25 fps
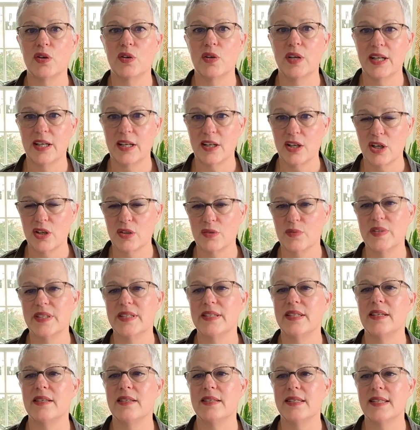credit card
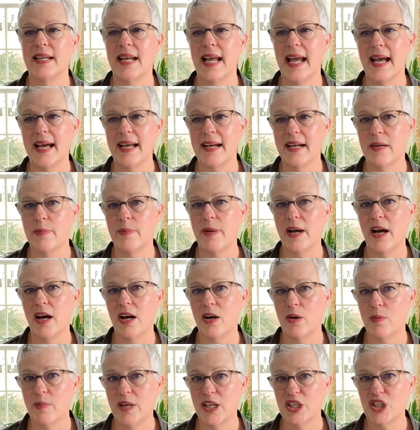receipts and add up
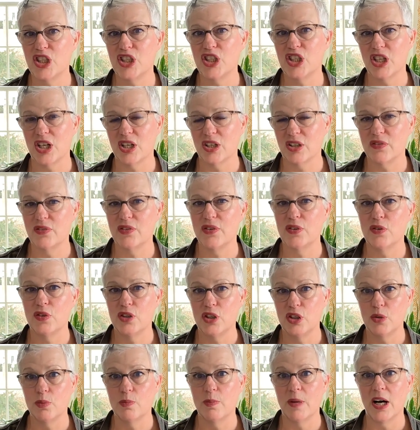how much junk
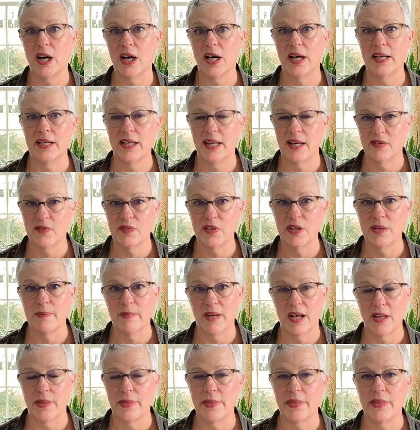food you bought every
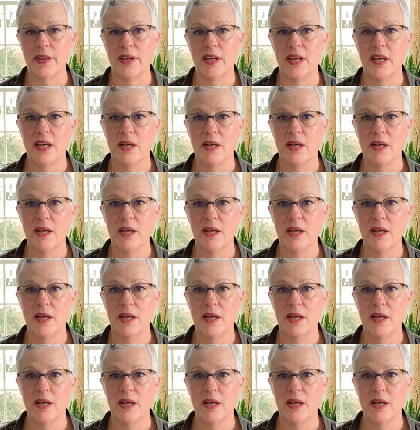month?